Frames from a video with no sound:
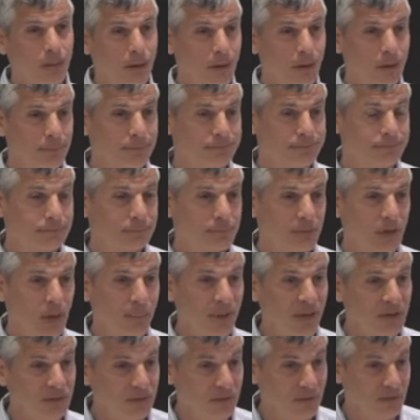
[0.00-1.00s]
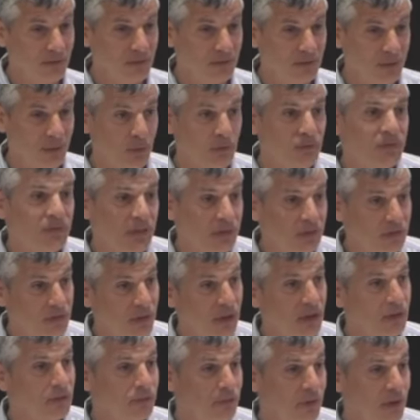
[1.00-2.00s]
I mentioned,
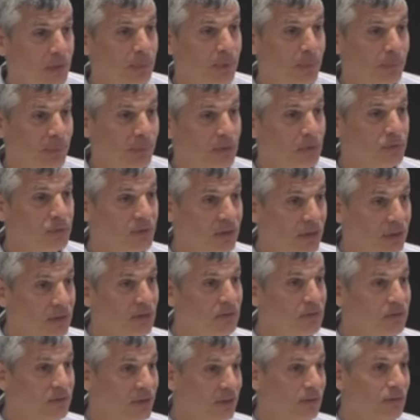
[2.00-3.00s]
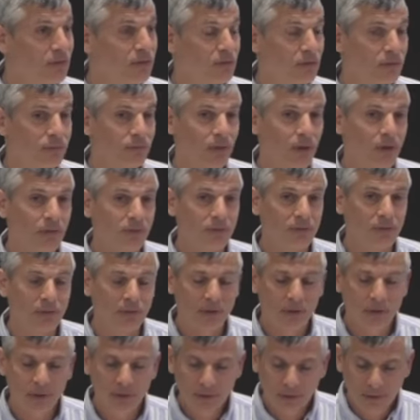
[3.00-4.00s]
CSS, right? People don't tend to change the defaults.
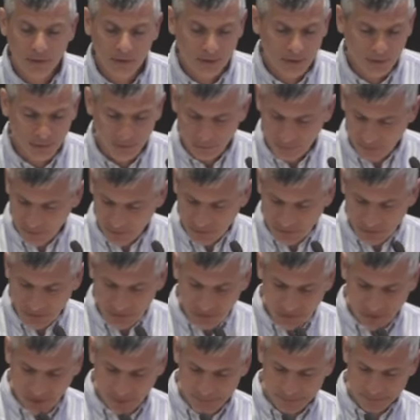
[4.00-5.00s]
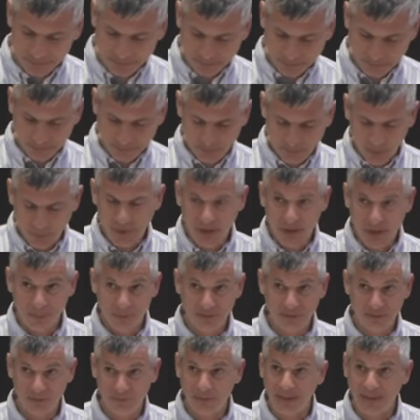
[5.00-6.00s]
This is, I'm
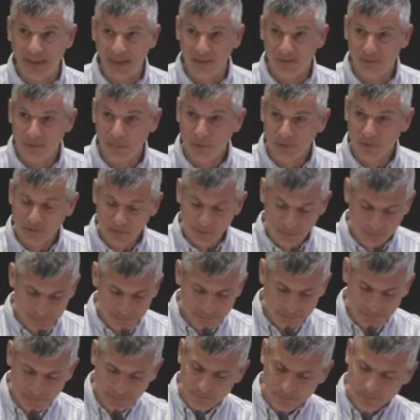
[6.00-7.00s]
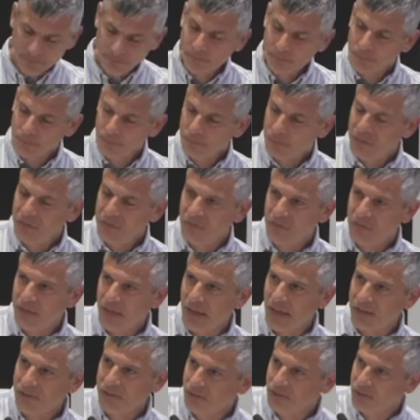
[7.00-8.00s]
not much of a gadget person. This
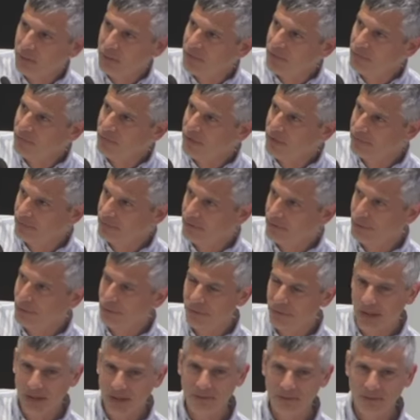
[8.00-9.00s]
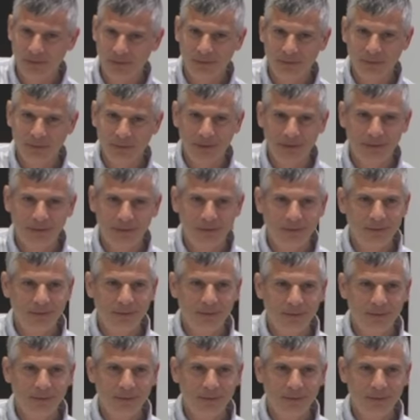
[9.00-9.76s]
is actually my favorite new gadget, right?